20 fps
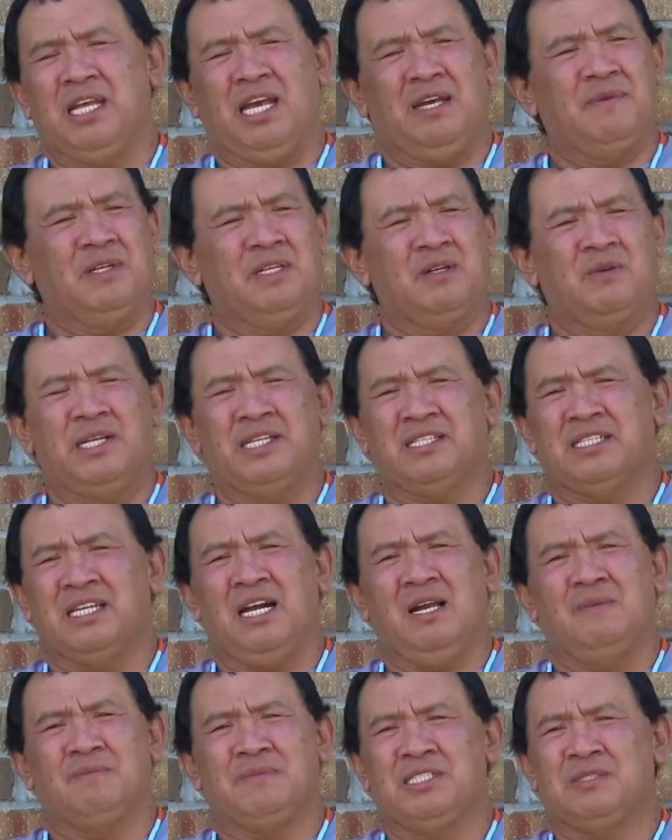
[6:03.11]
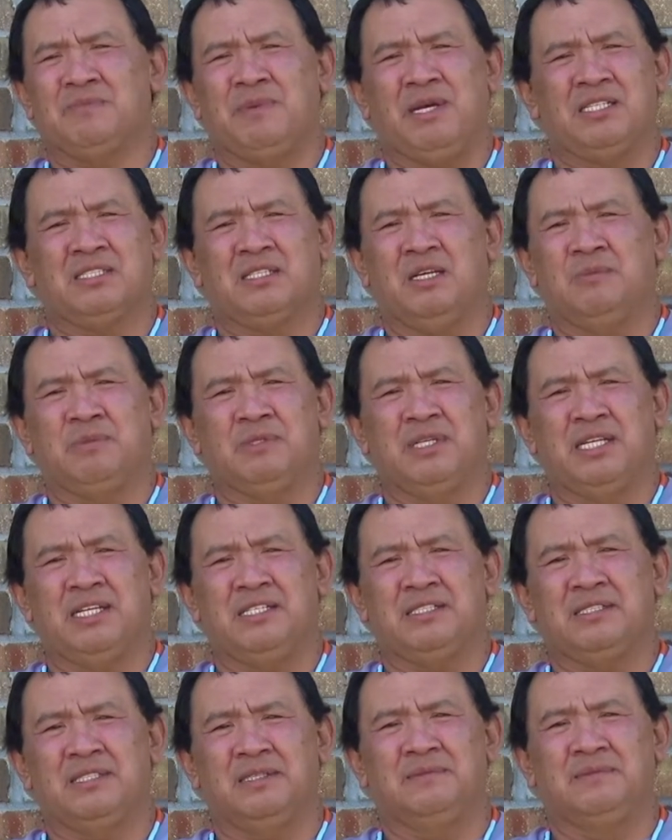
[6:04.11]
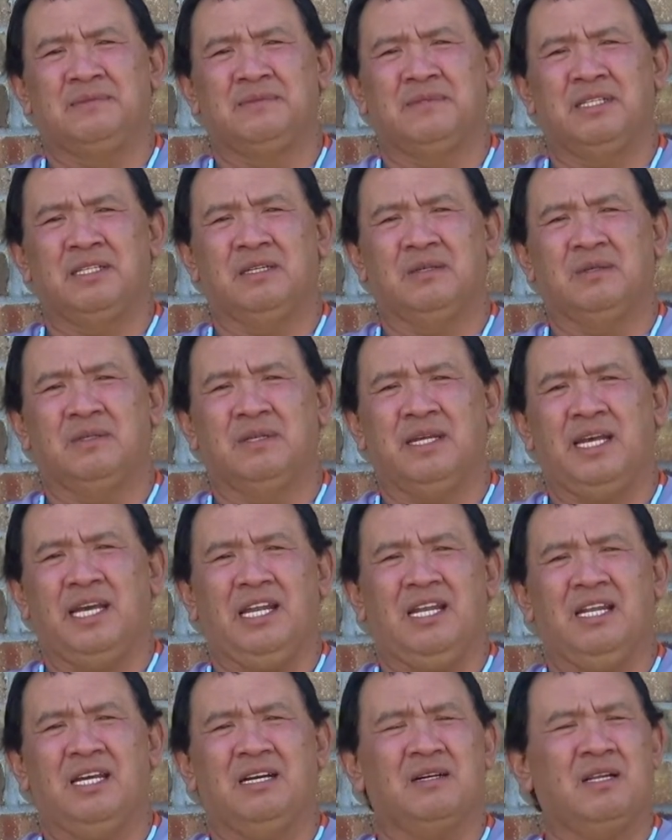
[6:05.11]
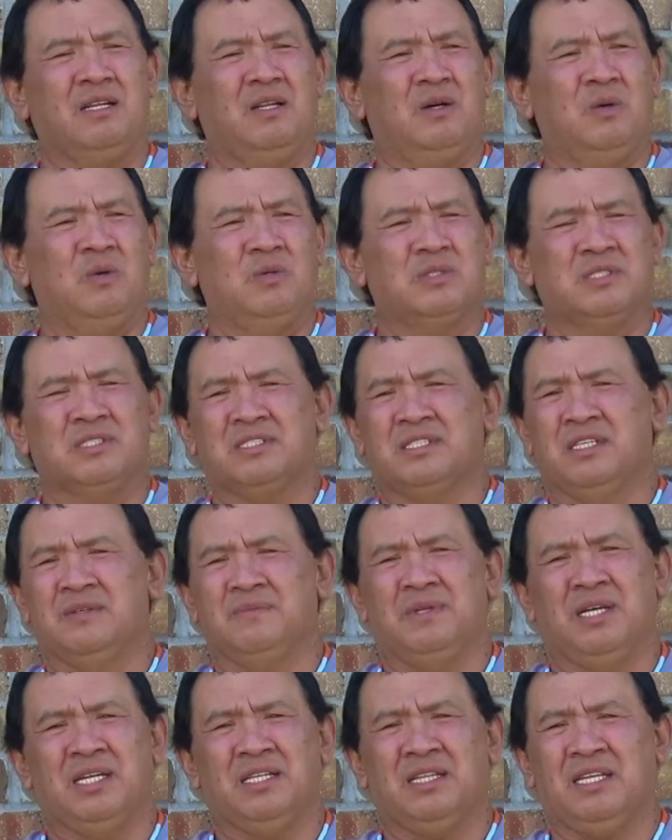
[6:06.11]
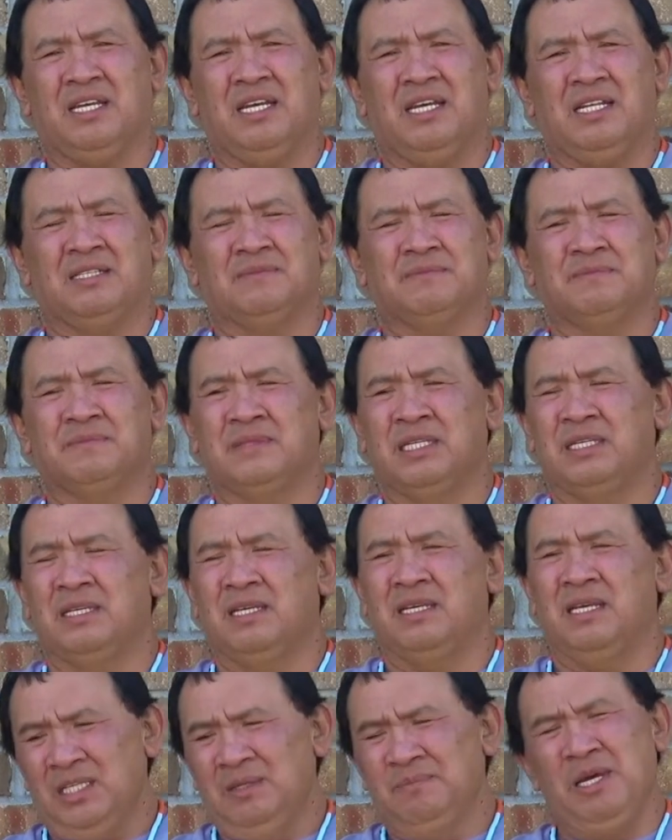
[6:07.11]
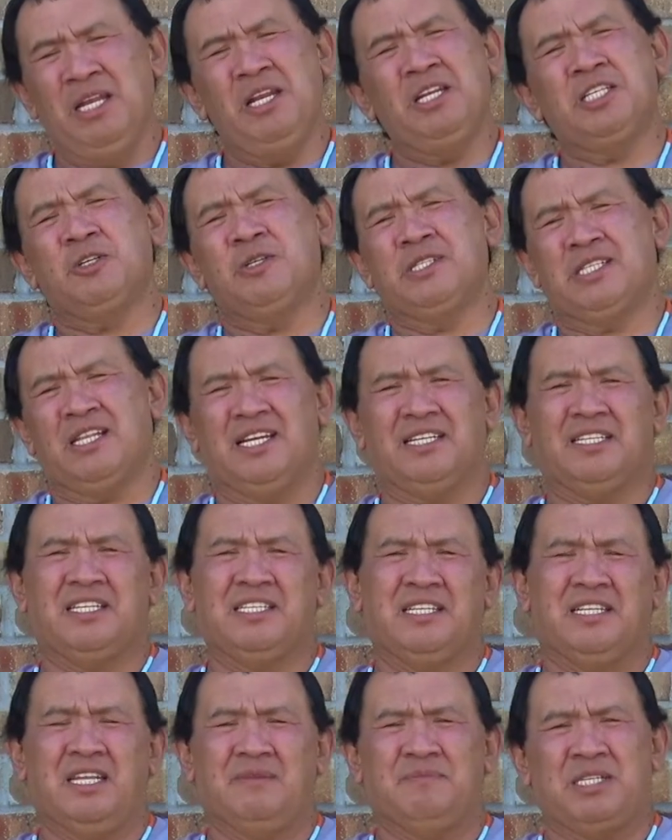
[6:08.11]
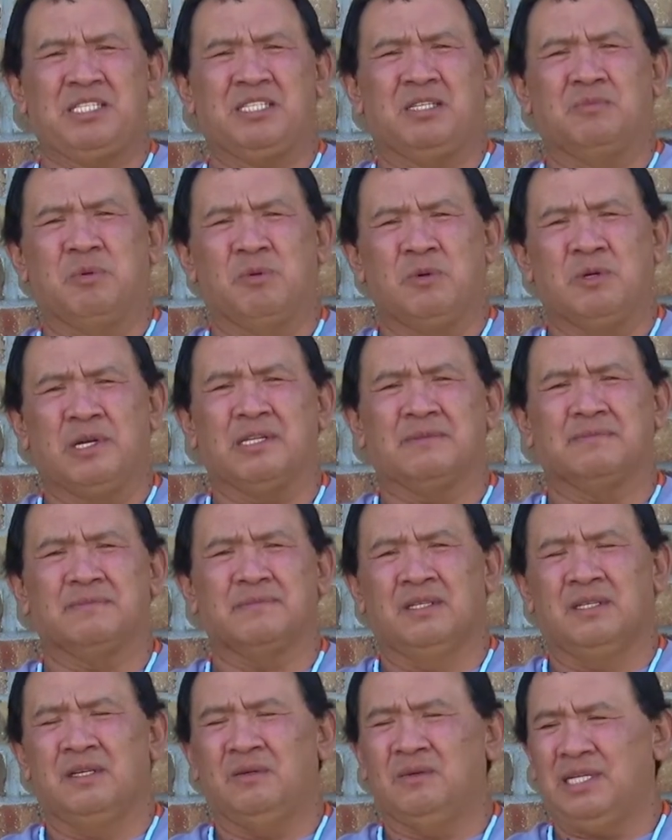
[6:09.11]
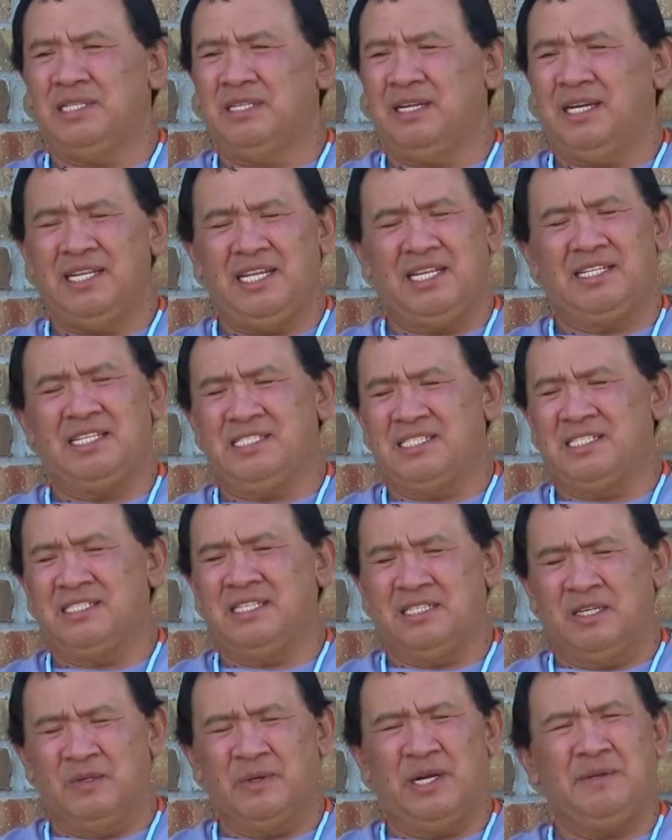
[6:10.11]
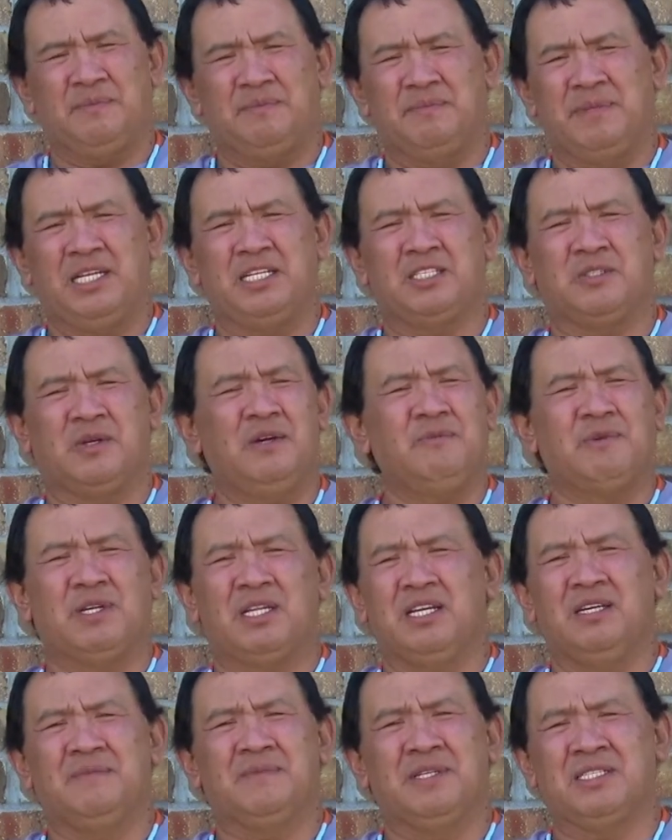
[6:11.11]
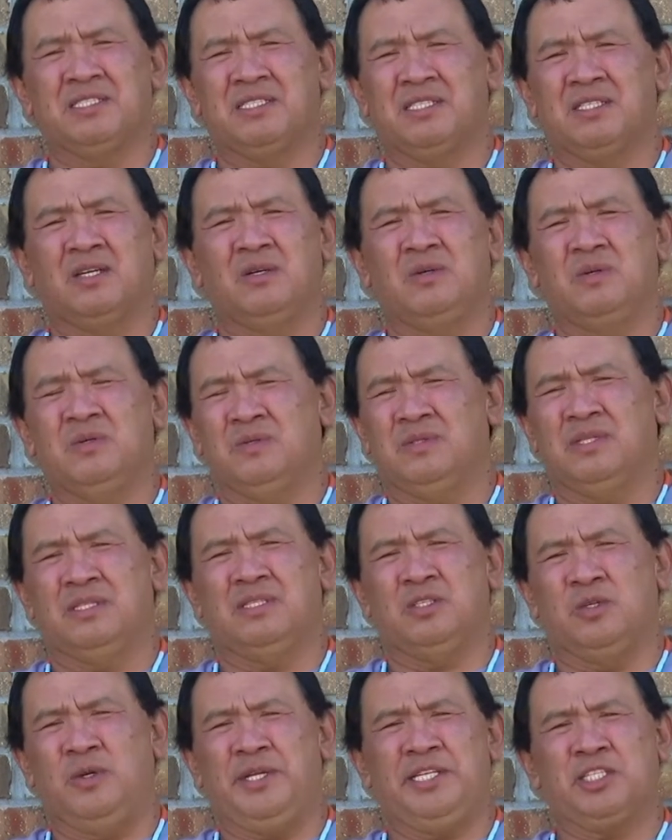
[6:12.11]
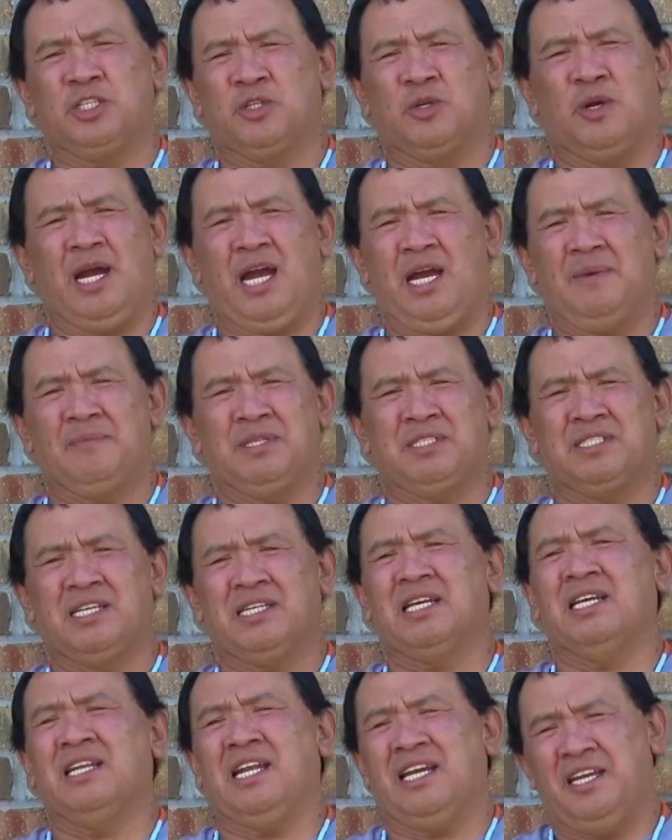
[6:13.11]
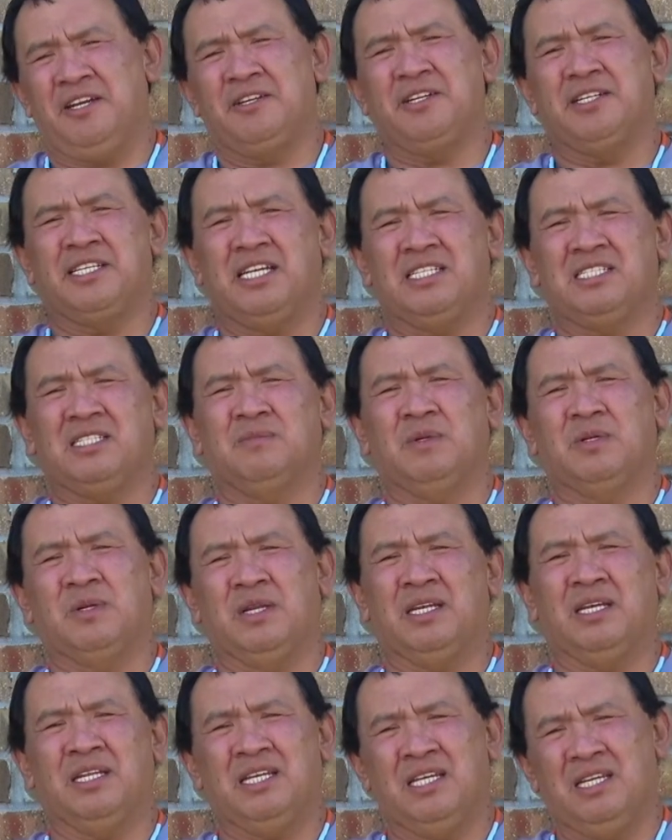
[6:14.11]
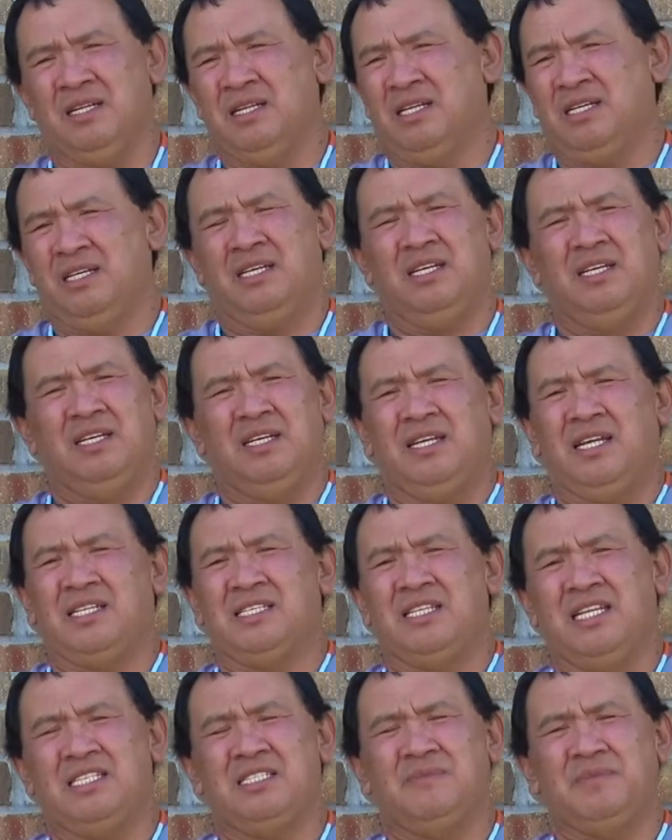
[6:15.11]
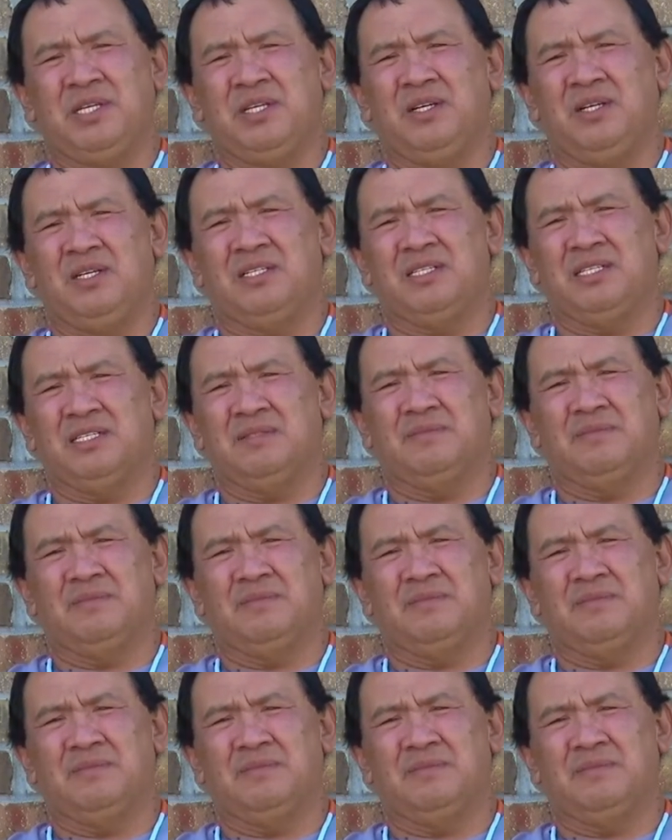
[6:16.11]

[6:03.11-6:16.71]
having a great time these past couple of days, you know, handing out clothes and stuff like that. And ministries like this need to be supported. Go out there. I think this is a great ministry. I would love this, to go to each tribe and say, can I hear your testimony? Can I get, it needs to be heard.